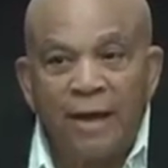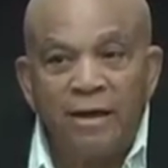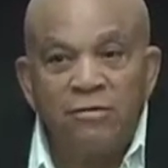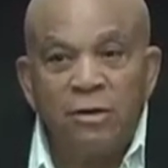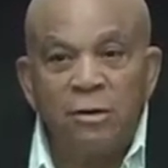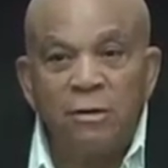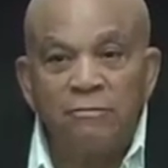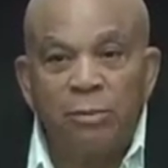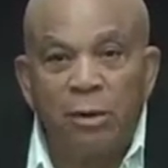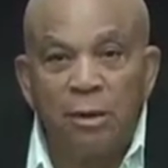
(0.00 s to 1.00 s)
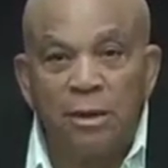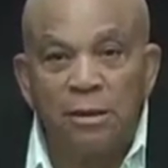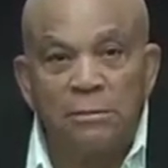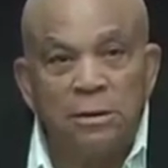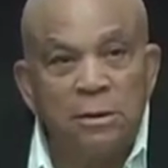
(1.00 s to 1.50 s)
I'd never heard of Paul
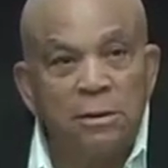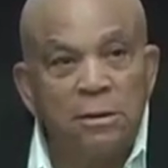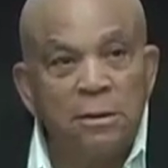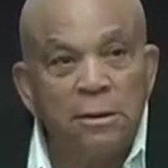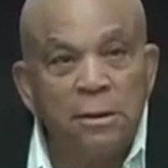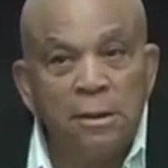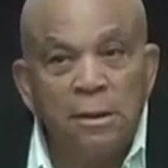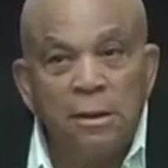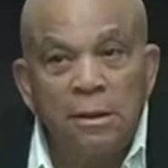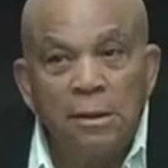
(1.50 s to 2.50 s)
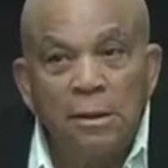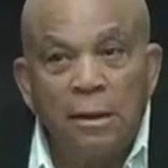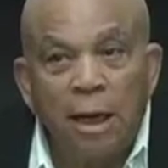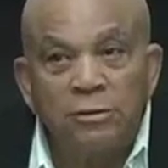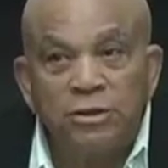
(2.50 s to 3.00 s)
Hindemith.
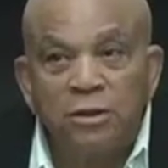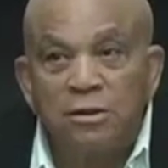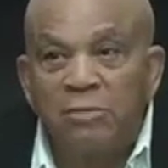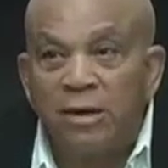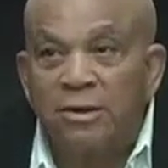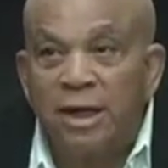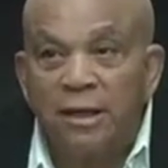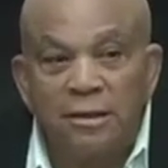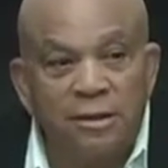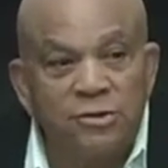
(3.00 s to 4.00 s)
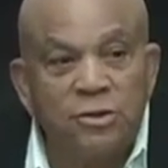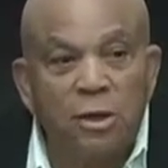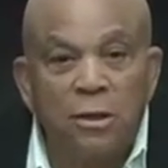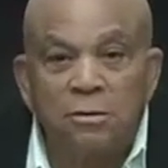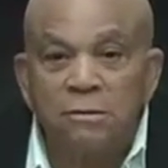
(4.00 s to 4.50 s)
I was just about to get
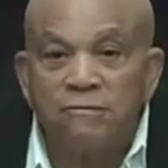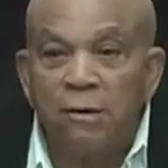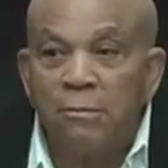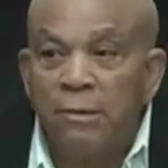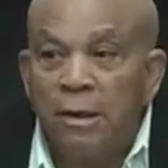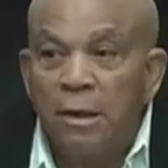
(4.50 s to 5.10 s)
discharged from